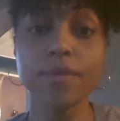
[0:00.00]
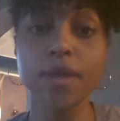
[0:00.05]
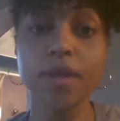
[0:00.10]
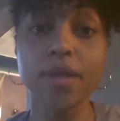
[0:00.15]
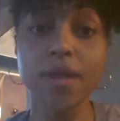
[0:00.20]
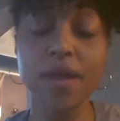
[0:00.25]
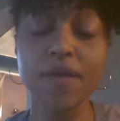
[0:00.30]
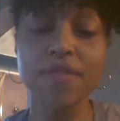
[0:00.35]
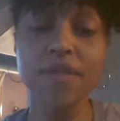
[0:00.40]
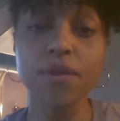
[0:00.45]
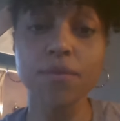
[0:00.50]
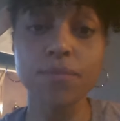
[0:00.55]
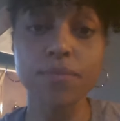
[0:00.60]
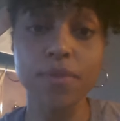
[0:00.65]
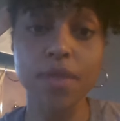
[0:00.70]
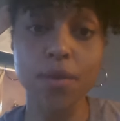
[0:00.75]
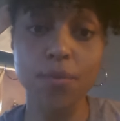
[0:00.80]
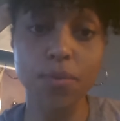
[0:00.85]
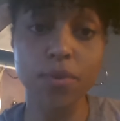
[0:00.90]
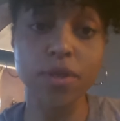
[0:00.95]
yeah,
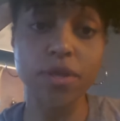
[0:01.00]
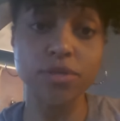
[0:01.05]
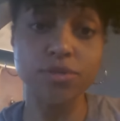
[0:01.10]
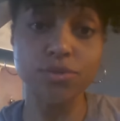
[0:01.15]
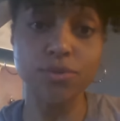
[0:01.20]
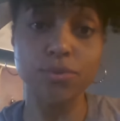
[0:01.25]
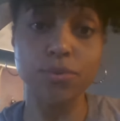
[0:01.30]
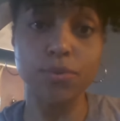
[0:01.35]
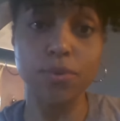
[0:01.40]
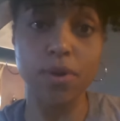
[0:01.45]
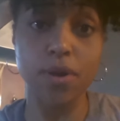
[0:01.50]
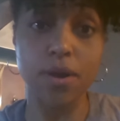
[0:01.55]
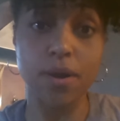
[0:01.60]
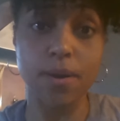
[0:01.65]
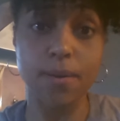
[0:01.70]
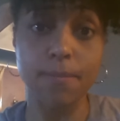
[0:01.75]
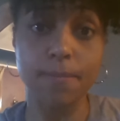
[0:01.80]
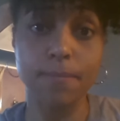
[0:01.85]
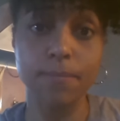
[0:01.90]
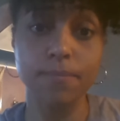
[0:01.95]
they really do.
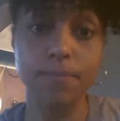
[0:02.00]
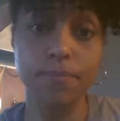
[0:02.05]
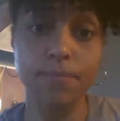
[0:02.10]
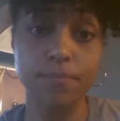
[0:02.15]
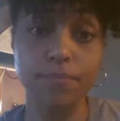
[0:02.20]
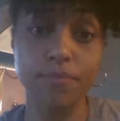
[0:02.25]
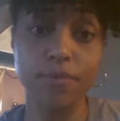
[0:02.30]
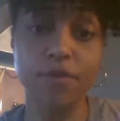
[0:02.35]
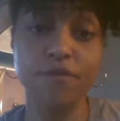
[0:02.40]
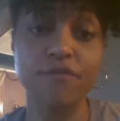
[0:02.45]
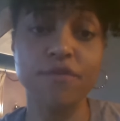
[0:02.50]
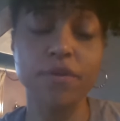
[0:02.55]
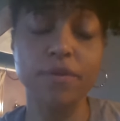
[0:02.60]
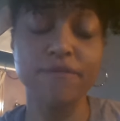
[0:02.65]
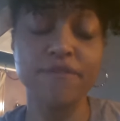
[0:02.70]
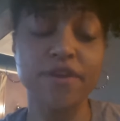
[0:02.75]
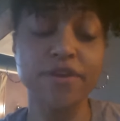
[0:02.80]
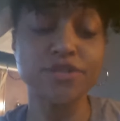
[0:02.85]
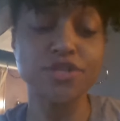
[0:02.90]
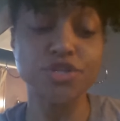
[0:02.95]
They're really
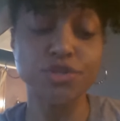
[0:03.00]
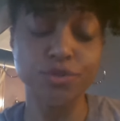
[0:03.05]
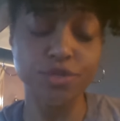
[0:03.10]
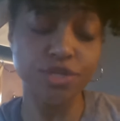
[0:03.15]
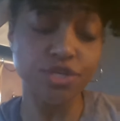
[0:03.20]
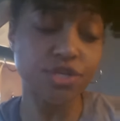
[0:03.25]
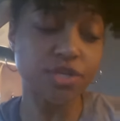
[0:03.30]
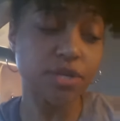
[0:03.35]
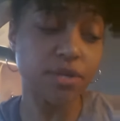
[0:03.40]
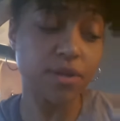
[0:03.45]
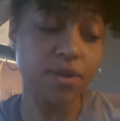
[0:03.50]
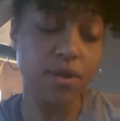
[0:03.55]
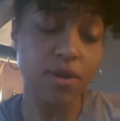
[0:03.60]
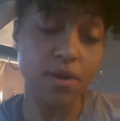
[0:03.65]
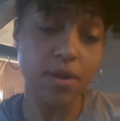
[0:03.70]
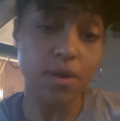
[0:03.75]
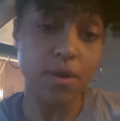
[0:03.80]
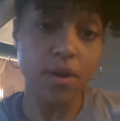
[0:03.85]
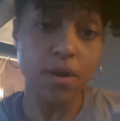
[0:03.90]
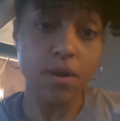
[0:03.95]
very stringent
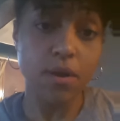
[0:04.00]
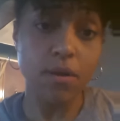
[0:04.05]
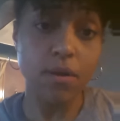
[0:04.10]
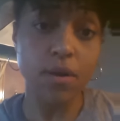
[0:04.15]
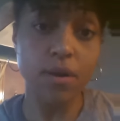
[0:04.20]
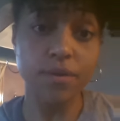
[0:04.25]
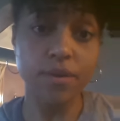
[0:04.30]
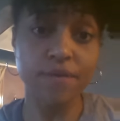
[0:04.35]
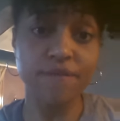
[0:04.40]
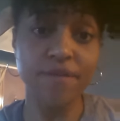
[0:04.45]
on their